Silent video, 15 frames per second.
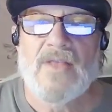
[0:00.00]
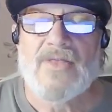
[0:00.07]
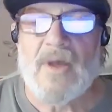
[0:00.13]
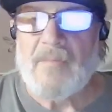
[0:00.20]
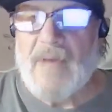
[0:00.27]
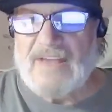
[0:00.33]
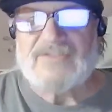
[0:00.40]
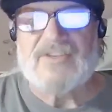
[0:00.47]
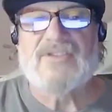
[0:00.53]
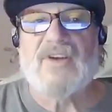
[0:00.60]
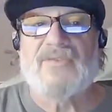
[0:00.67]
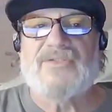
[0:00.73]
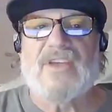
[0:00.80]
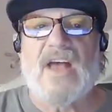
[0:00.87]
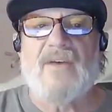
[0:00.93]
The message
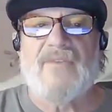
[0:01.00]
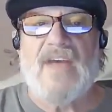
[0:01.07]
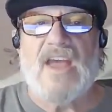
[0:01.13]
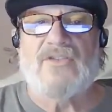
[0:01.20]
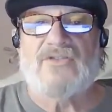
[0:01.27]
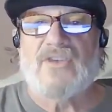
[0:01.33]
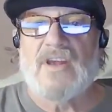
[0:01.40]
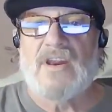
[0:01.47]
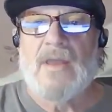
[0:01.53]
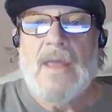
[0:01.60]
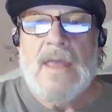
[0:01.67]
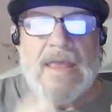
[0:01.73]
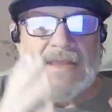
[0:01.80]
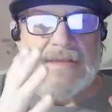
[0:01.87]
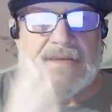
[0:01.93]
of salvation,
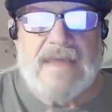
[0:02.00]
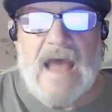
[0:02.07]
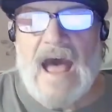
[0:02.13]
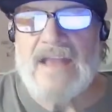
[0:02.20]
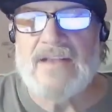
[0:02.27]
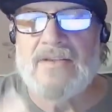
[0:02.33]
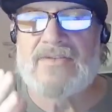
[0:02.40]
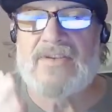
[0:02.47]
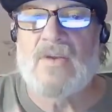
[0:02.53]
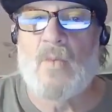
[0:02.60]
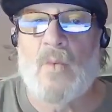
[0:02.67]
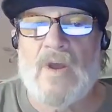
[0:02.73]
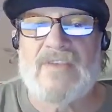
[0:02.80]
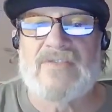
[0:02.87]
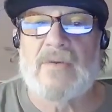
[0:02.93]
guidance,
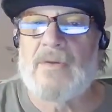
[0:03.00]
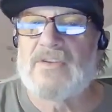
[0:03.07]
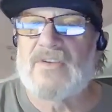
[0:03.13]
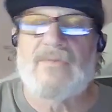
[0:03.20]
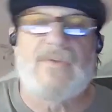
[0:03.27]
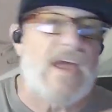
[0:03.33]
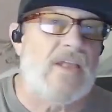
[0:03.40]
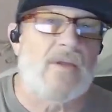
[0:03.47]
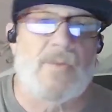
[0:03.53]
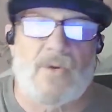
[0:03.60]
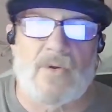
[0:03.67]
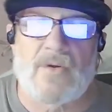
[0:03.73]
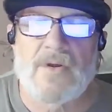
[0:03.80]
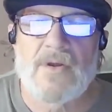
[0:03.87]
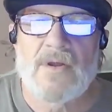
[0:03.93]
and wisdom is
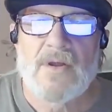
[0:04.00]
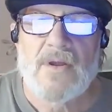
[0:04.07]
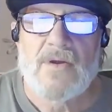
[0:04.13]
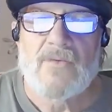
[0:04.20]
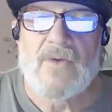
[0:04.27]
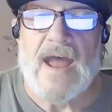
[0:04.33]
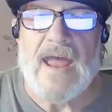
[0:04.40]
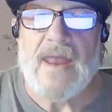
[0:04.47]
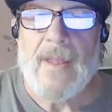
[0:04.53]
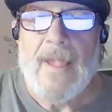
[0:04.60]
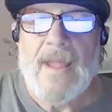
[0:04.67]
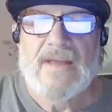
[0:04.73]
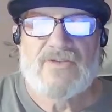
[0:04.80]
available, right?